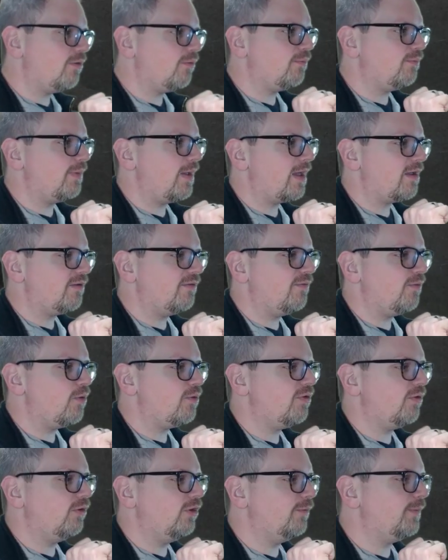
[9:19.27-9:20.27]
and
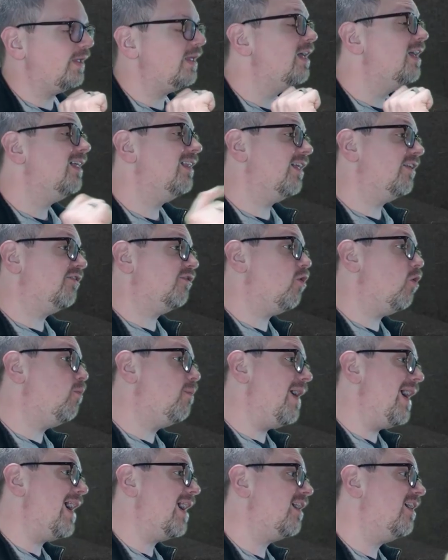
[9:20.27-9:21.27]
forth a little bit. Let's go
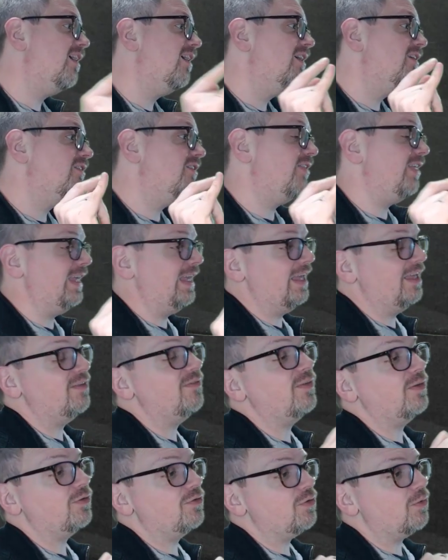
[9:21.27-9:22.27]
back to the
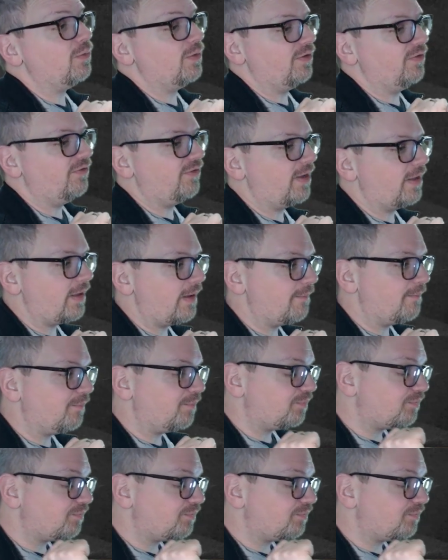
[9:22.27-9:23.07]
inventory setup.